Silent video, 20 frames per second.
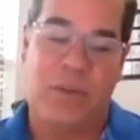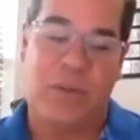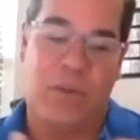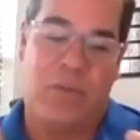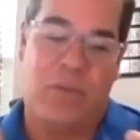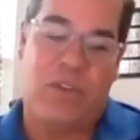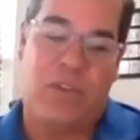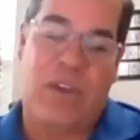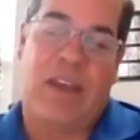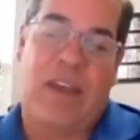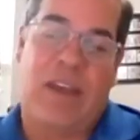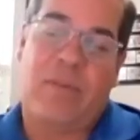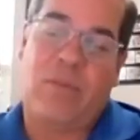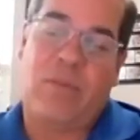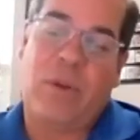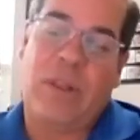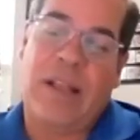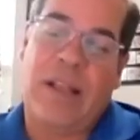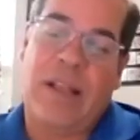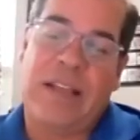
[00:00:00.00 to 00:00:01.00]
to
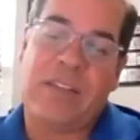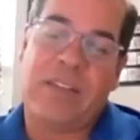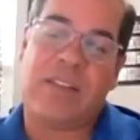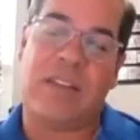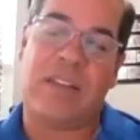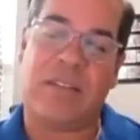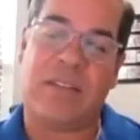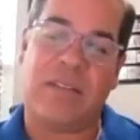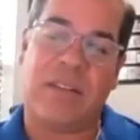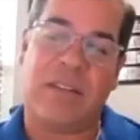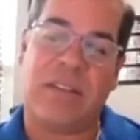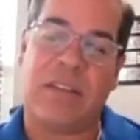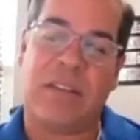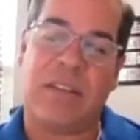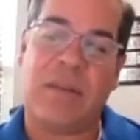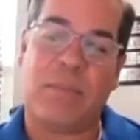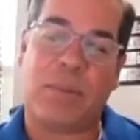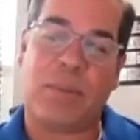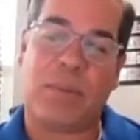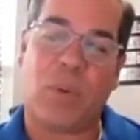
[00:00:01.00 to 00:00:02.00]
realize that
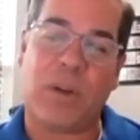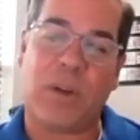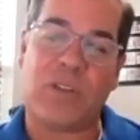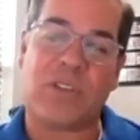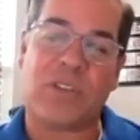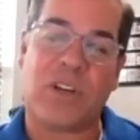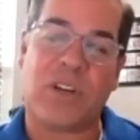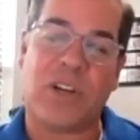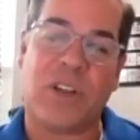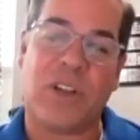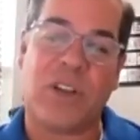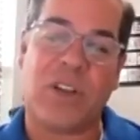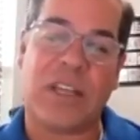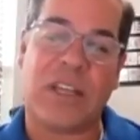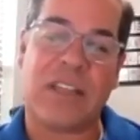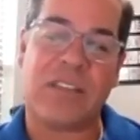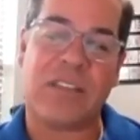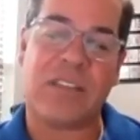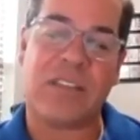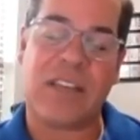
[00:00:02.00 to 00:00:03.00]
employers are going to look
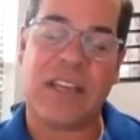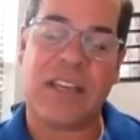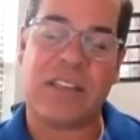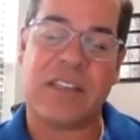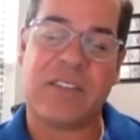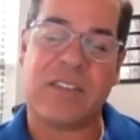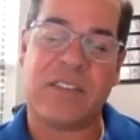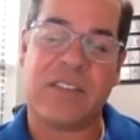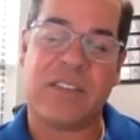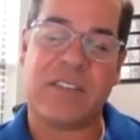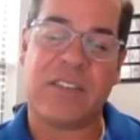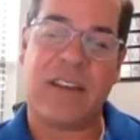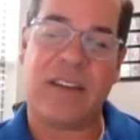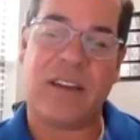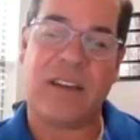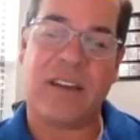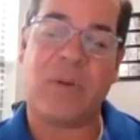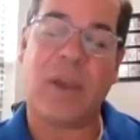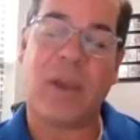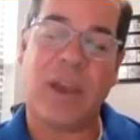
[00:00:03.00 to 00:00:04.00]
at these things and
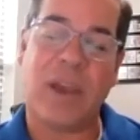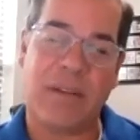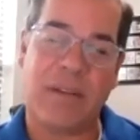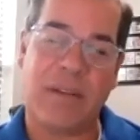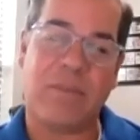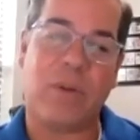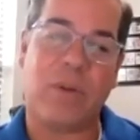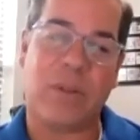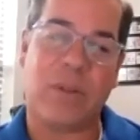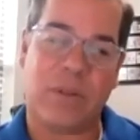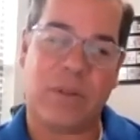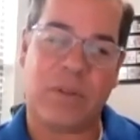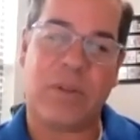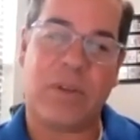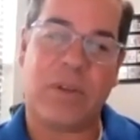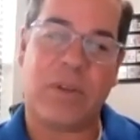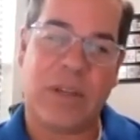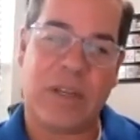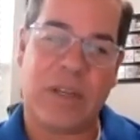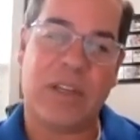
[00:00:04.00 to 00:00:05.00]
say, okay, well,
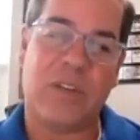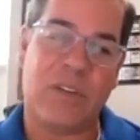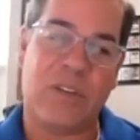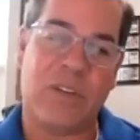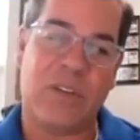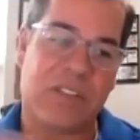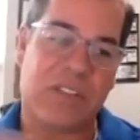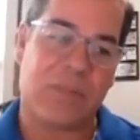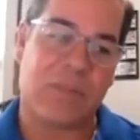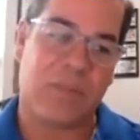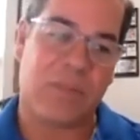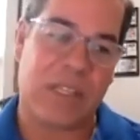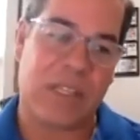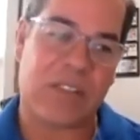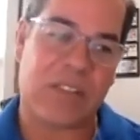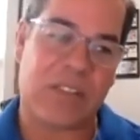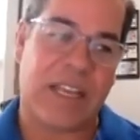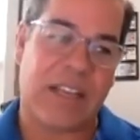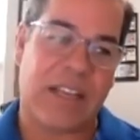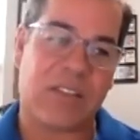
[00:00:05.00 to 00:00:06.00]
you did some of
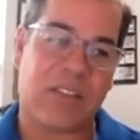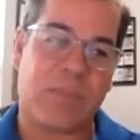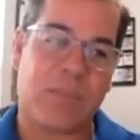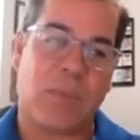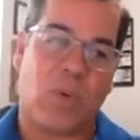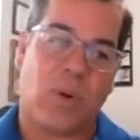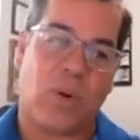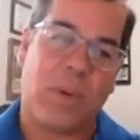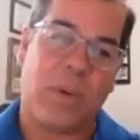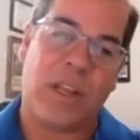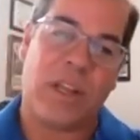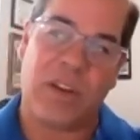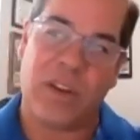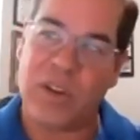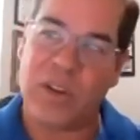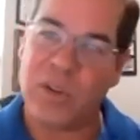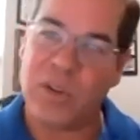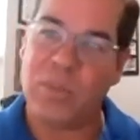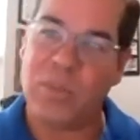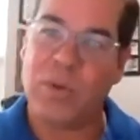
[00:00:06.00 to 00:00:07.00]
these things, but what are we going
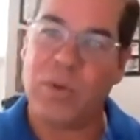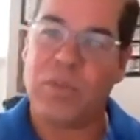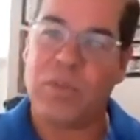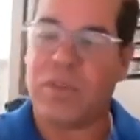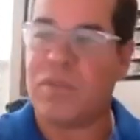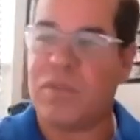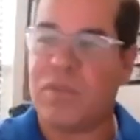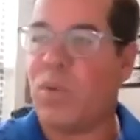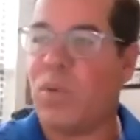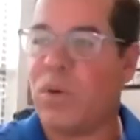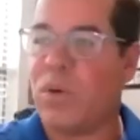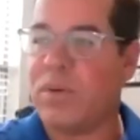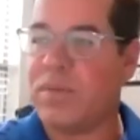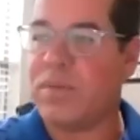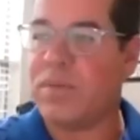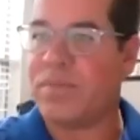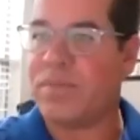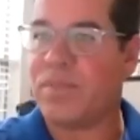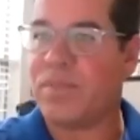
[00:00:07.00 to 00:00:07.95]
to do moving forward?